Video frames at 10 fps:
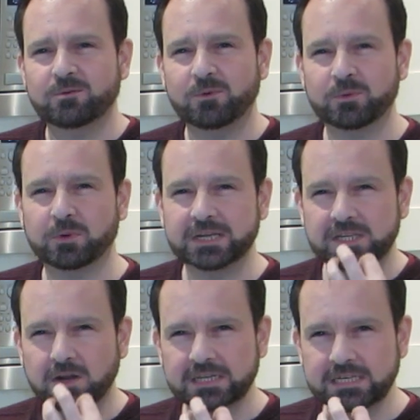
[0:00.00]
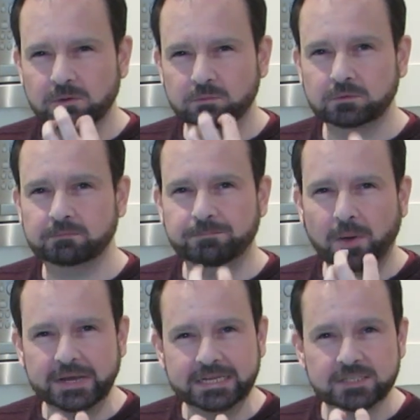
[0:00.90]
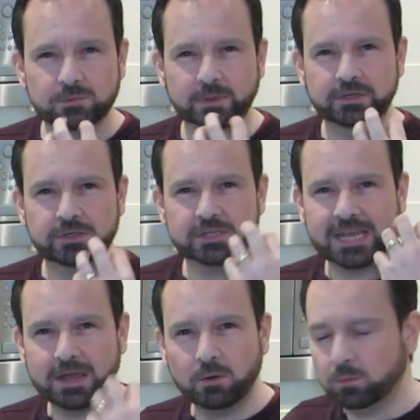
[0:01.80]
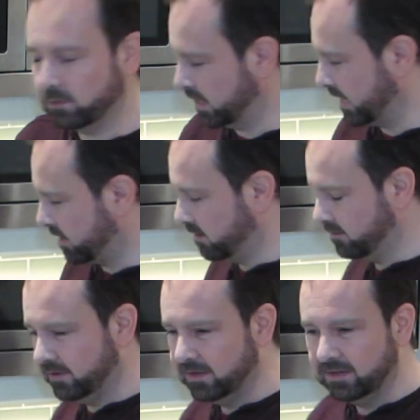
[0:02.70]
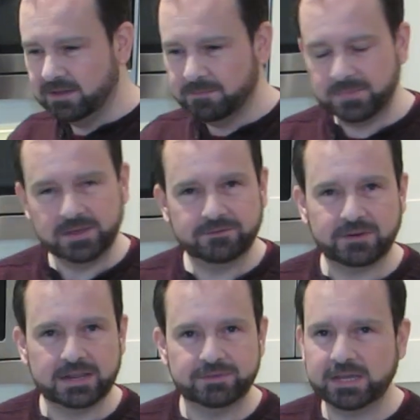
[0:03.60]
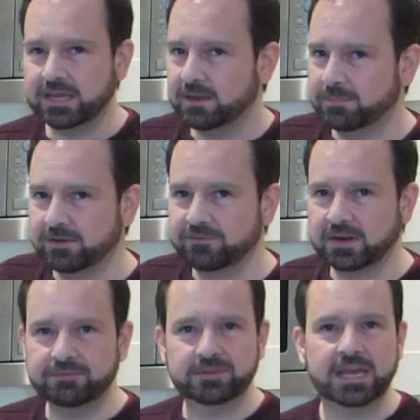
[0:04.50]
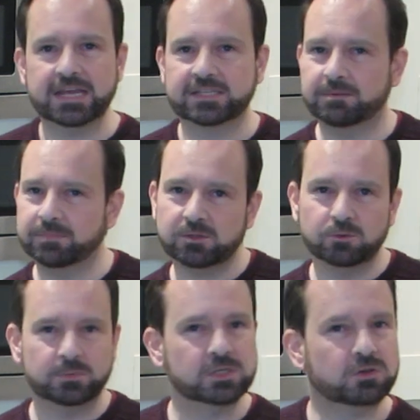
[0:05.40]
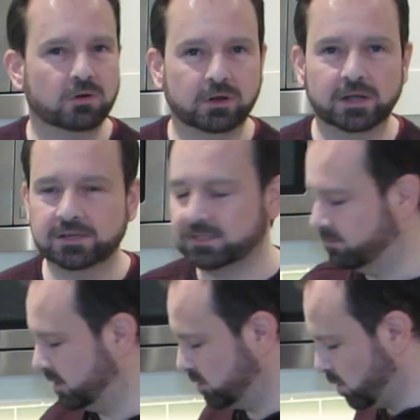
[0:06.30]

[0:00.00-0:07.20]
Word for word: What we want is nice little bites where you just get all of that kind of bit of flavour here, bit of flavour there. Some bits will be stronger, some bits